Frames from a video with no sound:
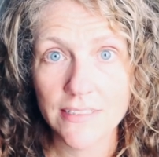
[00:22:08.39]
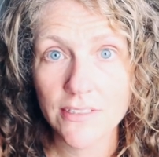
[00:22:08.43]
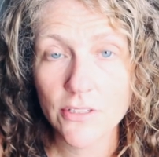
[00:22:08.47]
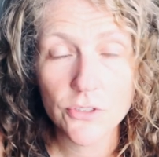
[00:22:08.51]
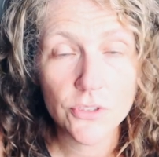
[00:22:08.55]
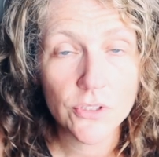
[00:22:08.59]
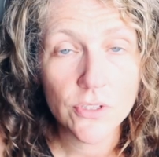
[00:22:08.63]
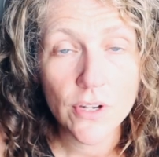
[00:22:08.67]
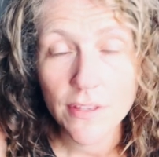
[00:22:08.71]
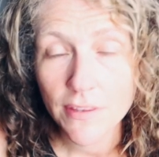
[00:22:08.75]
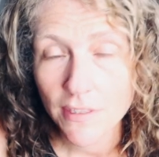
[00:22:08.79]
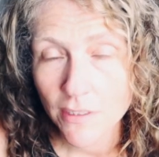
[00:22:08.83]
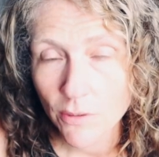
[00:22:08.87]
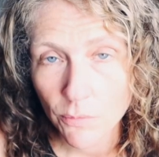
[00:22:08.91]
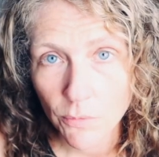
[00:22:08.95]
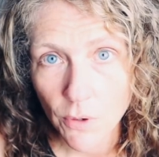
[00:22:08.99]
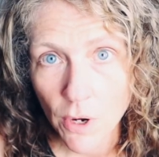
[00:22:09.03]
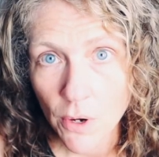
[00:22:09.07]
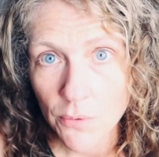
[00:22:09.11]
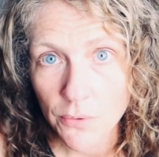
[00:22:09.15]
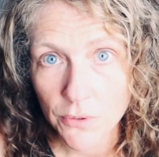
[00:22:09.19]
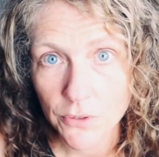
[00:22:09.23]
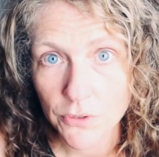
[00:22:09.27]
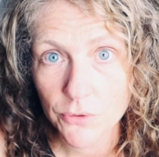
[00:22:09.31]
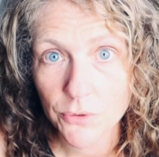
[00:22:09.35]
There's nothing
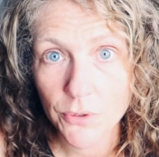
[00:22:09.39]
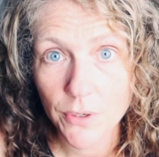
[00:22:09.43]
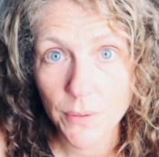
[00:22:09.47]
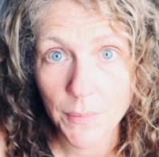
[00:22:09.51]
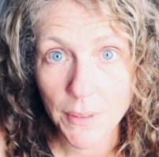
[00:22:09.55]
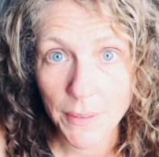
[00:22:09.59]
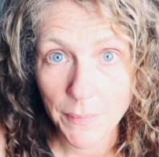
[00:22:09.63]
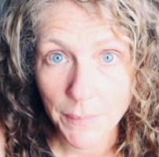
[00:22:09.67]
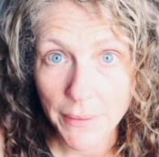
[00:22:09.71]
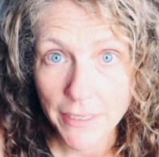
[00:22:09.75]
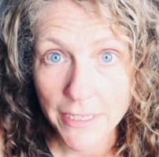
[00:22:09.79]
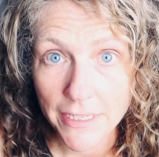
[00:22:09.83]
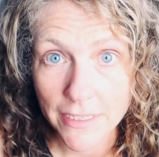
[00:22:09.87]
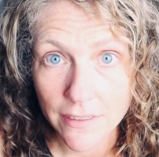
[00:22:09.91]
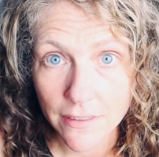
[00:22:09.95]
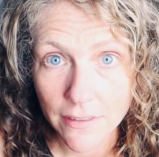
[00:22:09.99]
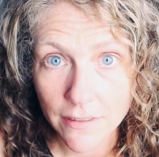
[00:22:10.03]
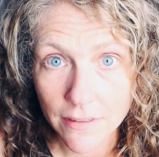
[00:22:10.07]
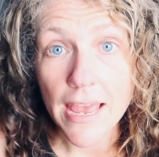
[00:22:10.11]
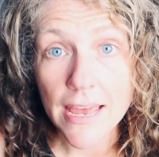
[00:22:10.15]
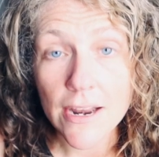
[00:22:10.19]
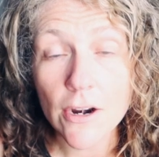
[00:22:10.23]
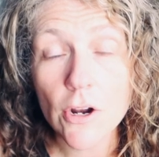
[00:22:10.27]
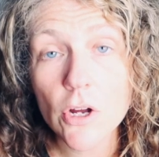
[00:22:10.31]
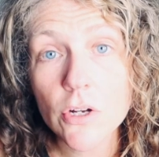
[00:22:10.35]
wrong with dreaming big.
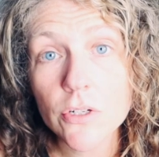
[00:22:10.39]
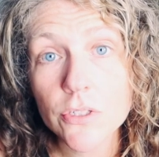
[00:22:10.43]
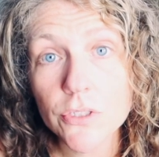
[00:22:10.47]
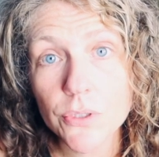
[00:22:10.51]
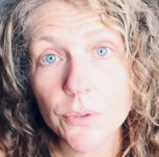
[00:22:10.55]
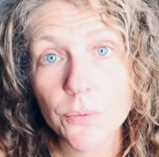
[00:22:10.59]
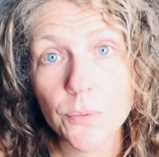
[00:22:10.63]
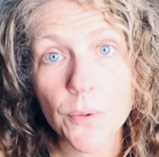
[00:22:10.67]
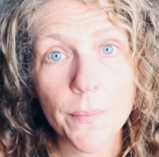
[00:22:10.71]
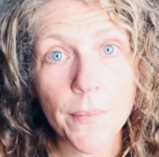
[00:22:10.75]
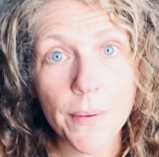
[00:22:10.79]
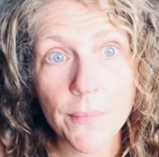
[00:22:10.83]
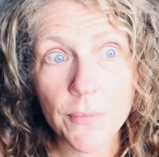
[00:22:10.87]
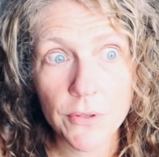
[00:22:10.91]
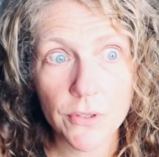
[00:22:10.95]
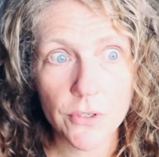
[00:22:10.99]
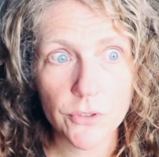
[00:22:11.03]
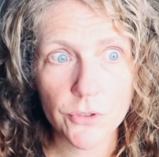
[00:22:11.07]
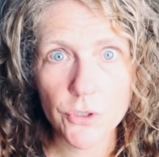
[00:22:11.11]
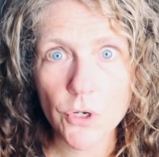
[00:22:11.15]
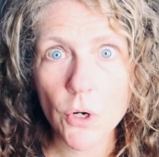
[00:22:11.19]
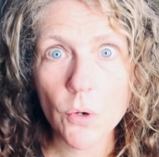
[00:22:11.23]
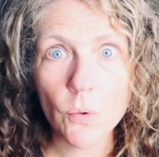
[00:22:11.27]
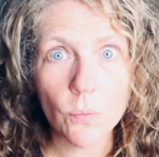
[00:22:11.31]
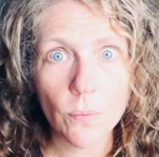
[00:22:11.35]
And also remember,
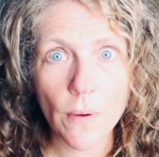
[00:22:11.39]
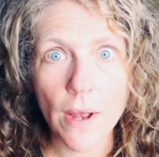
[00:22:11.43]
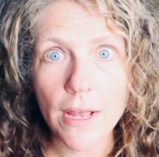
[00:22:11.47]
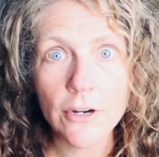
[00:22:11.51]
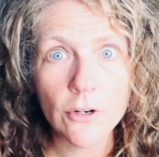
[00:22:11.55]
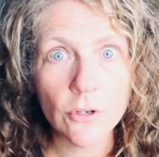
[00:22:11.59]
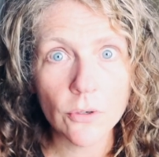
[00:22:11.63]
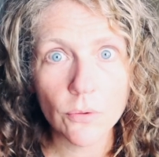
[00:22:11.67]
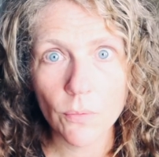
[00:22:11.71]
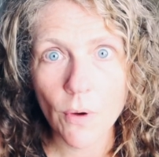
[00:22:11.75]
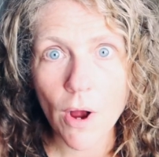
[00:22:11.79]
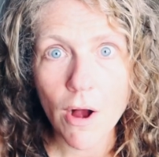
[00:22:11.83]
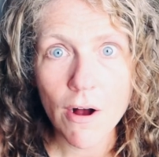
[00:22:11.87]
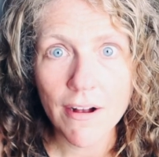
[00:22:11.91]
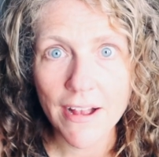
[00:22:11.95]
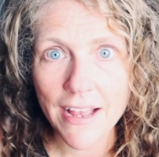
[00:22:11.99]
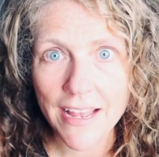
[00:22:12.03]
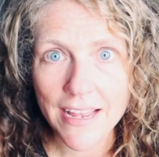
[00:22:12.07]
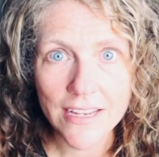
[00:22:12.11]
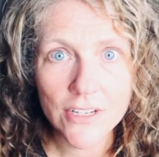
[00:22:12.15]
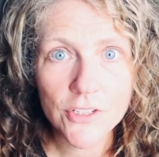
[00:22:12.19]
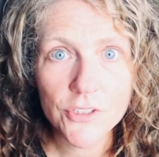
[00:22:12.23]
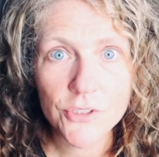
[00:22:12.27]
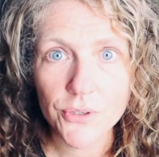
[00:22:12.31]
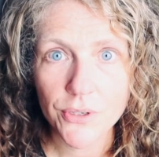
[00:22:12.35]
there's no right or wrong
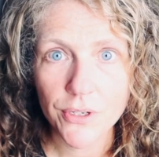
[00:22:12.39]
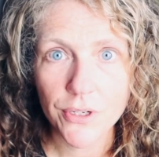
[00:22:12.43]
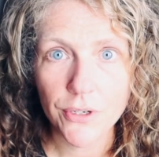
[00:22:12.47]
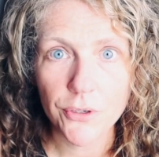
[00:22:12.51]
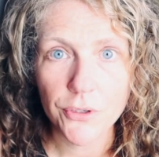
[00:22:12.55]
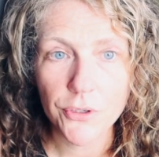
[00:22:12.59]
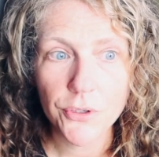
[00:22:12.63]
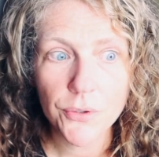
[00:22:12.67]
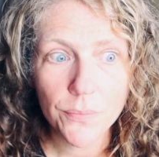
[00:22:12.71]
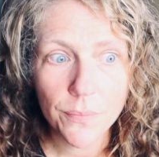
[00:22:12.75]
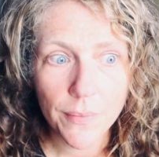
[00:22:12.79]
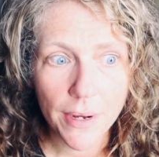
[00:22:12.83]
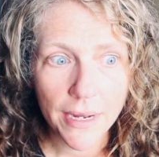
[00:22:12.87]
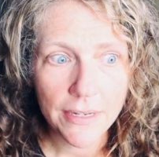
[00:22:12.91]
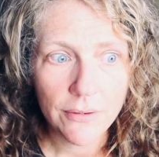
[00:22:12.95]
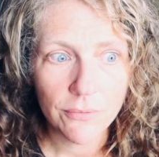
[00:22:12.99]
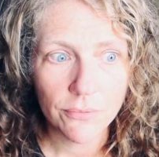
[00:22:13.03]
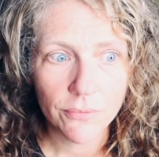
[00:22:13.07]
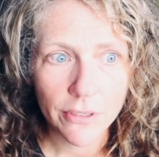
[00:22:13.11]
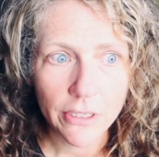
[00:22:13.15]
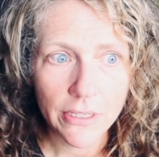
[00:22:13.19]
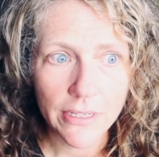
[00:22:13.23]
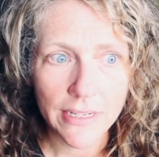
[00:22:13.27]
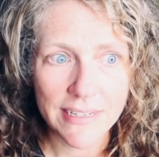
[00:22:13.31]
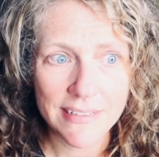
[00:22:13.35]
answer here. You might
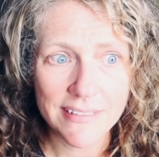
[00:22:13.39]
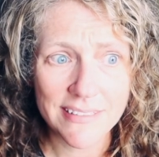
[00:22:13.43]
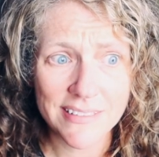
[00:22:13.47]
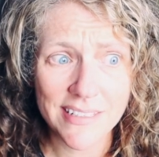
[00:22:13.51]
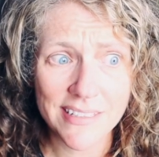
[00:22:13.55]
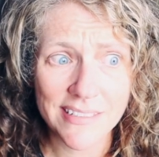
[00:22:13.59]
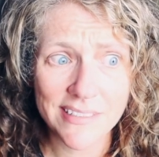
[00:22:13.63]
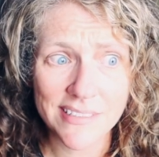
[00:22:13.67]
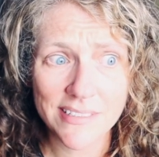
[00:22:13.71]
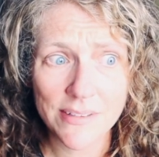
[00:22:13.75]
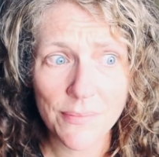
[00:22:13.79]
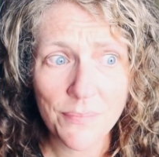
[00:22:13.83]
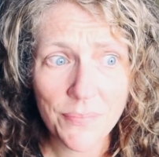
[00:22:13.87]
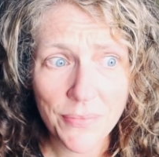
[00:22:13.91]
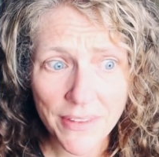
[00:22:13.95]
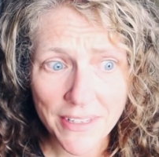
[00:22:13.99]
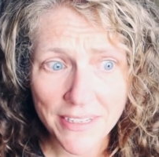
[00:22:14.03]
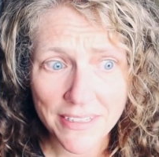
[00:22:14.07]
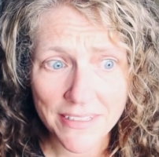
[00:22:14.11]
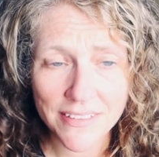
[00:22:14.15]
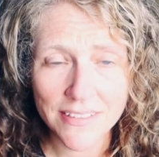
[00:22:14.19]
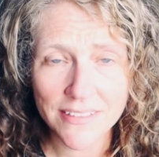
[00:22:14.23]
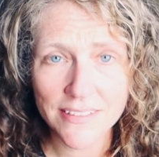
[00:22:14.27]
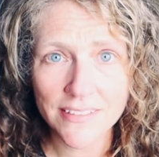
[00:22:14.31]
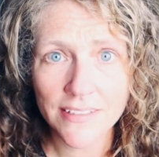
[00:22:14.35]
realize that some
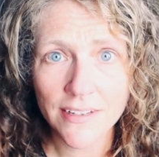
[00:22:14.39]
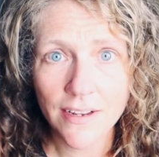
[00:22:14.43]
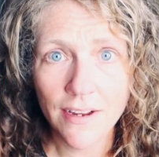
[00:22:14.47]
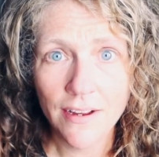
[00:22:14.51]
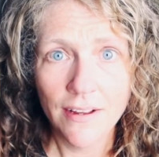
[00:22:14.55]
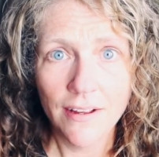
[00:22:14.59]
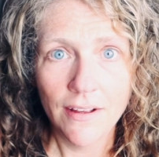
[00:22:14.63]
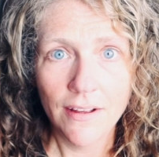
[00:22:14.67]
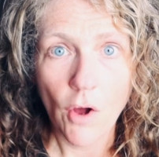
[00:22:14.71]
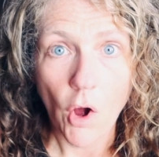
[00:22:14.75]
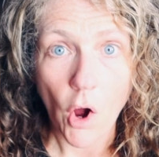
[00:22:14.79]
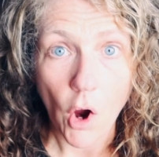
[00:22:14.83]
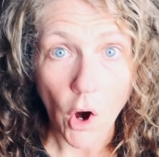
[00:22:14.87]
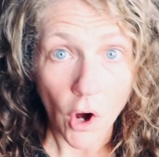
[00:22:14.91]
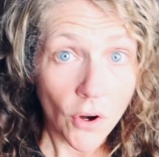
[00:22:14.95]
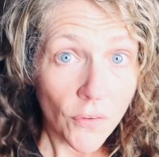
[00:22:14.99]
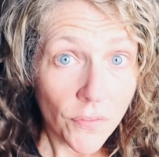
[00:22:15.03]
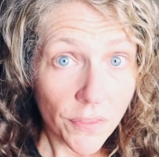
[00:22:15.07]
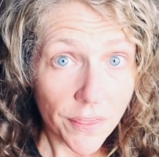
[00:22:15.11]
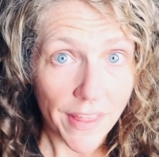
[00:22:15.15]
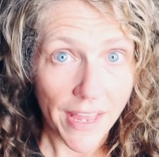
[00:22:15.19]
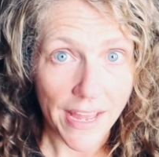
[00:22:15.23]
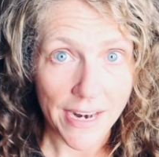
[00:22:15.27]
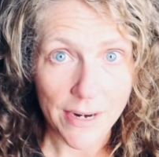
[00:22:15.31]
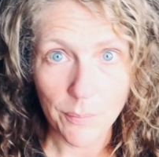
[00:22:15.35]
things
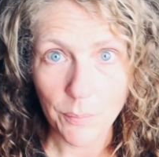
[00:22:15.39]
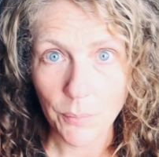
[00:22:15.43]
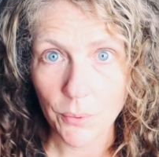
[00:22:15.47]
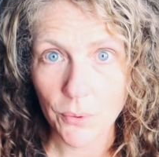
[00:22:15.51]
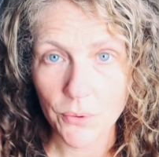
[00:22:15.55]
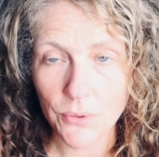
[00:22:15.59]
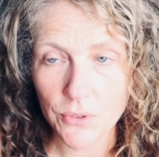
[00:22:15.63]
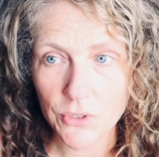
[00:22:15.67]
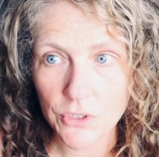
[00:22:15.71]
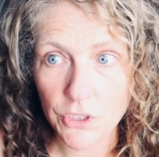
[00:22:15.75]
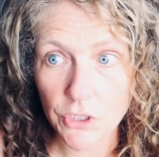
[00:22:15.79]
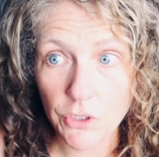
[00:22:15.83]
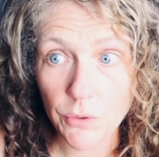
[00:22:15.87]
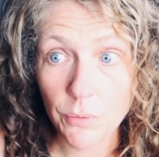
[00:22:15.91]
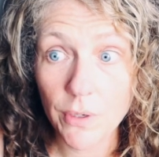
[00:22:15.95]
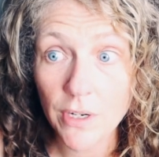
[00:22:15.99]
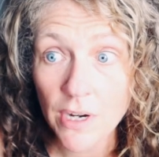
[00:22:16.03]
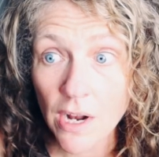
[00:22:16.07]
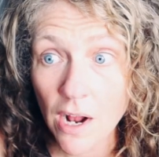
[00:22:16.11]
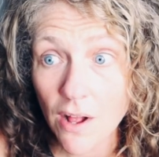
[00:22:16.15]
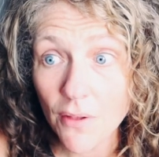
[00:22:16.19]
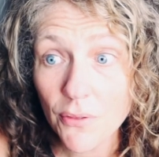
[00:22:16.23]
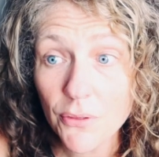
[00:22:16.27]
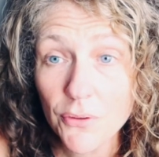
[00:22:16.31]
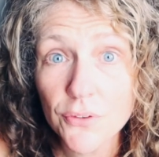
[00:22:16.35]
aren't that important to you and
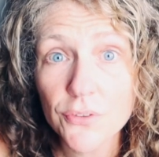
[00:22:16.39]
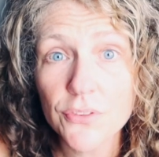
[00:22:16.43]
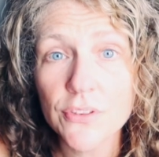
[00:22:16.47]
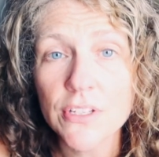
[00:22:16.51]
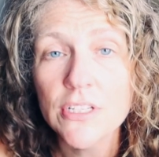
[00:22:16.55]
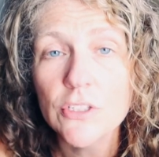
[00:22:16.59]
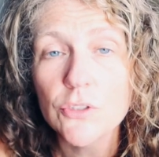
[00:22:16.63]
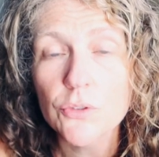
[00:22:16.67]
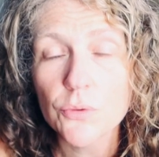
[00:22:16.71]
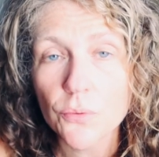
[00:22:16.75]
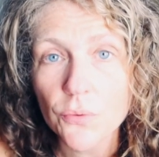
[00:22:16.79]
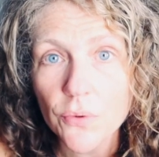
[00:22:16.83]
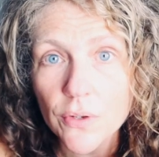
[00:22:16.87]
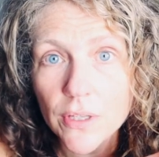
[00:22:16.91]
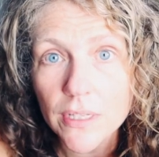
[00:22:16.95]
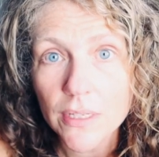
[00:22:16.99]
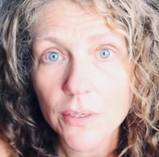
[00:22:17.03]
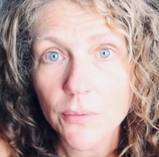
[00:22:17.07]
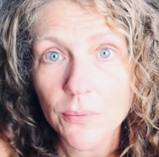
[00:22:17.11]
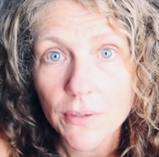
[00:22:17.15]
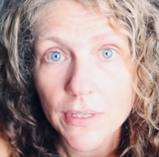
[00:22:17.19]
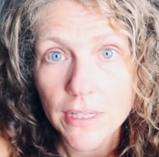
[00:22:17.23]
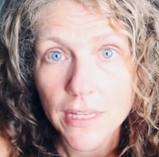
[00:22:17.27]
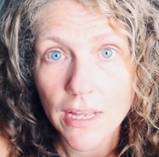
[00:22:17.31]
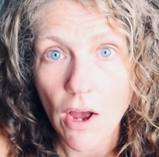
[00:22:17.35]
other things really,
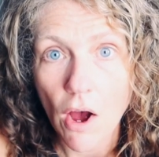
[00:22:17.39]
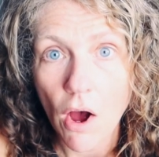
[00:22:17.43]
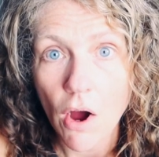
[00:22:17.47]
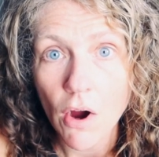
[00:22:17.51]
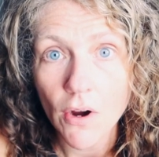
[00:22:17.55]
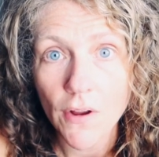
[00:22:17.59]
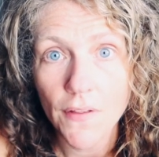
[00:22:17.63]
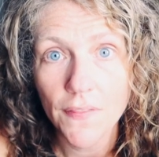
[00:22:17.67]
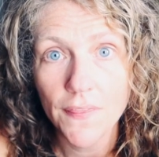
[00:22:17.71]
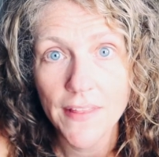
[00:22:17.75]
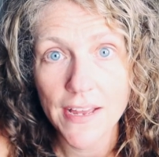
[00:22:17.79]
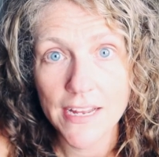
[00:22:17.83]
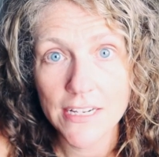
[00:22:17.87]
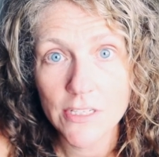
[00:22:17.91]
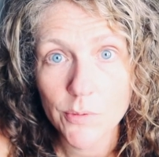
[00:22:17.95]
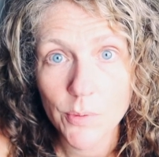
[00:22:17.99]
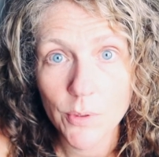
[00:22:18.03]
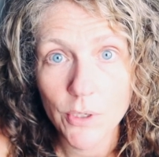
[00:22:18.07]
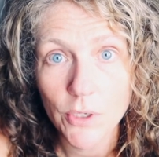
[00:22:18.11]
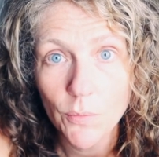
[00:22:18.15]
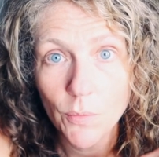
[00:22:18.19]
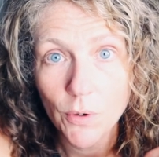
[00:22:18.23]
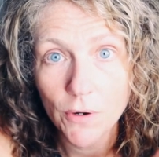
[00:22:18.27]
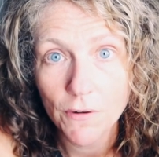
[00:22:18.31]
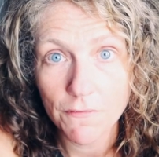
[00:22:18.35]
really are, and that's
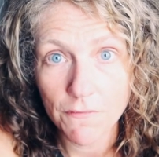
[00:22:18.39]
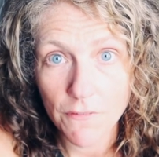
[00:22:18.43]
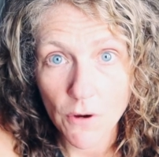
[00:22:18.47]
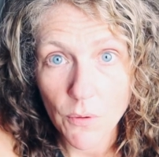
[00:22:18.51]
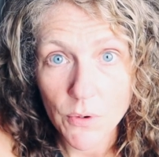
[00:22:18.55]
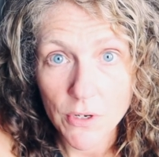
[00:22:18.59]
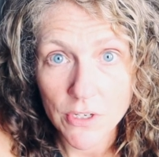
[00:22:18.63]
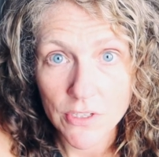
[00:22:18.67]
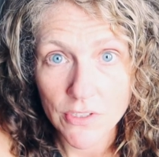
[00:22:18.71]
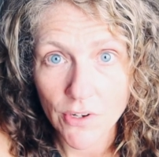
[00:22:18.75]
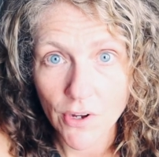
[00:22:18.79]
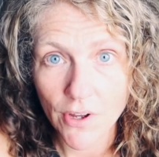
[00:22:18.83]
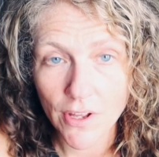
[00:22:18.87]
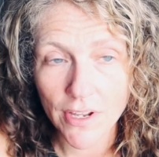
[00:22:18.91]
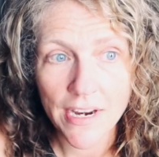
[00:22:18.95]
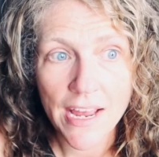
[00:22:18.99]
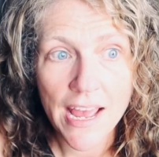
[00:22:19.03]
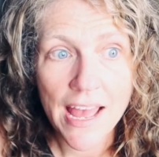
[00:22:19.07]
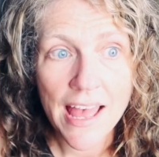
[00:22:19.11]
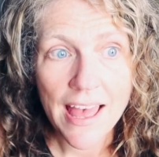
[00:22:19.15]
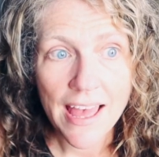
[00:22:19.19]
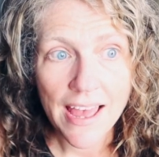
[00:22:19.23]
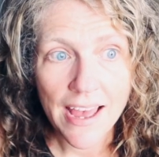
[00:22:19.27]
what you want to focus on.